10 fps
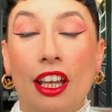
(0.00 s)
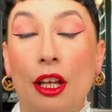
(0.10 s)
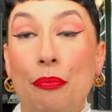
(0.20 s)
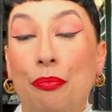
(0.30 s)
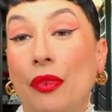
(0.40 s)

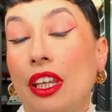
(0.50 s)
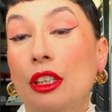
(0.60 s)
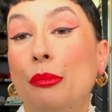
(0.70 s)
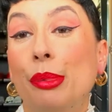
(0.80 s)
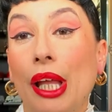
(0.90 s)
um,
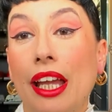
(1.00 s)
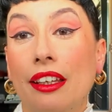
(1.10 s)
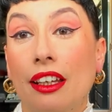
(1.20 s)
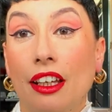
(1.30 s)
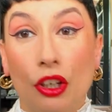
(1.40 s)
in
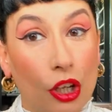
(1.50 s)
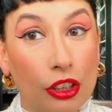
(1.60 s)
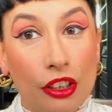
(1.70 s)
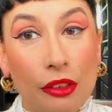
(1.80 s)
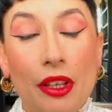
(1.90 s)
black uh,
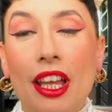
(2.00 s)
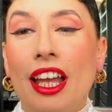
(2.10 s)
color